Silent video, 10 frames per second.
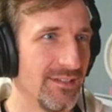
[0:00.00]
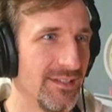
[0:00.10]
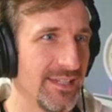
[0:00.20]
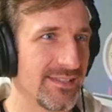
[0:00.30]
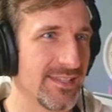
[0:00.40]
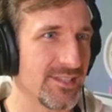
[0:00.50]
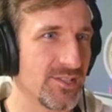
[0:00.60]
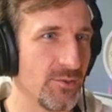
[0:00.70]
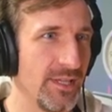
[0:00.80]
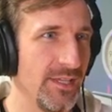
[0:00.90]
it's that
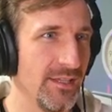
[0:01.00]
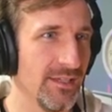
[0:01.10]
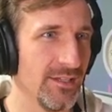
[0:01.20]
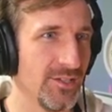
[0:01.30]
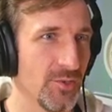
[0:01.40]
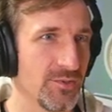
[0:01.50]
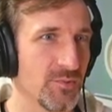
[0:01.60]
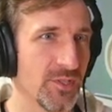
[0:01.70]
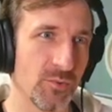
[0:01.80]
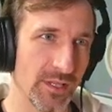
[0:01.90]
Sony knows
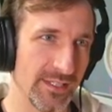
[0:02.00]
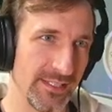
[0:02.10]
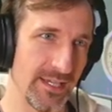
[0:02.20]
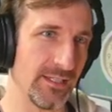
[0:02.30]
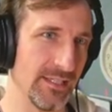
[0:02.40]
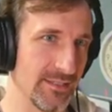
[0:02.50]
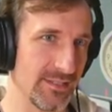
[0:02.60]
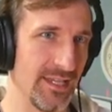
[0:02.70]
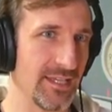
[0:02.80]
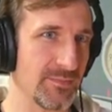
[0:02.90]
what a quality title is,
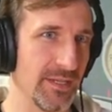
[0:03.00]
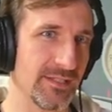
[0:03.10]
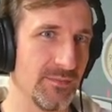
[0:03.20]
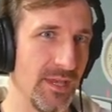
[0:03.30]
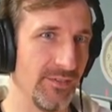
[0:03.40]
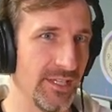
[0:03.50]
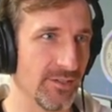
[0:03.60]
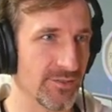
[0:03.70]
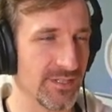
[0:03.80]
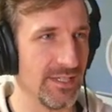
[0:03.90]
and I expect some heavy
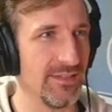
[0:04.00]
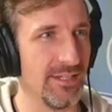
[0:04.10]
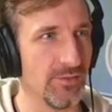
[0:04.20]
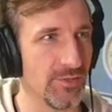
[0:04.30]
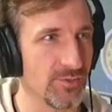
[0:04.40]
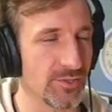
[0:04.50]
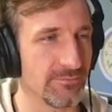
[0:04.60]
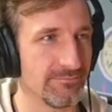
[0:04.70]
hitters in the near future